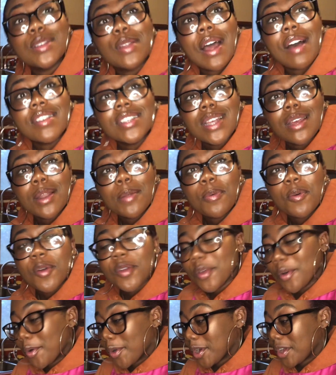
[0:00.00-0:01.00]
so now it's time to pour
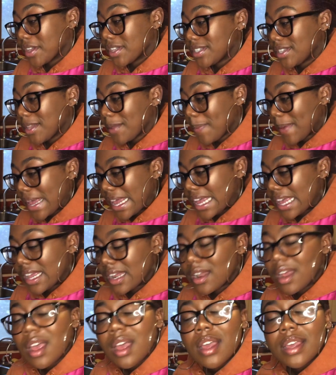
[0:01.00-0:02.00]
the oil into the
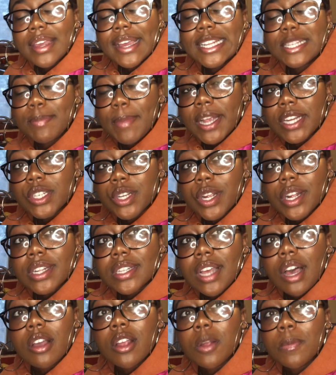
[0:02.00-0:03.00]
pan. Kids, make sure you
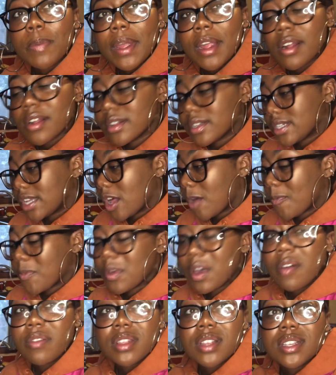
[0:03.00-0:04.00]
tell your parents to help you
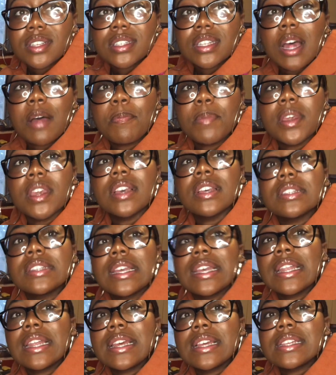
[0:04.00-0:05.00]
out with this step because
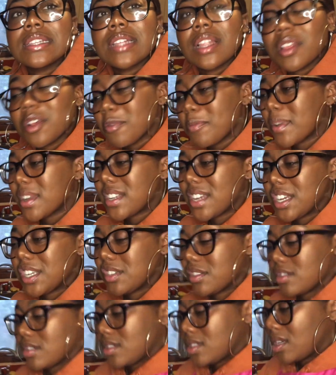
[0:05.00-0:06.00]
it is a little bit
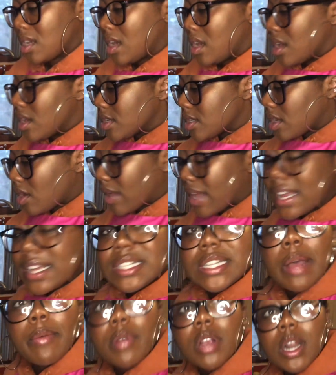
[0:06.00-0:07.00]
dangerous. So like I
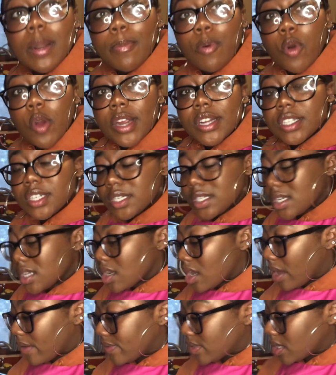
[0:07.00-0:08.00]
said, we're gonna pour in just
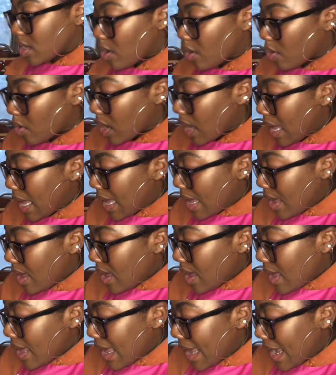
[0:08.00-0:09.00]
enough so
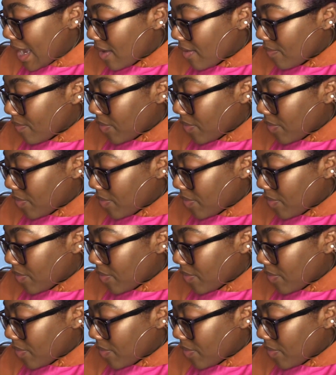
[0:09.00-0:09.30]
it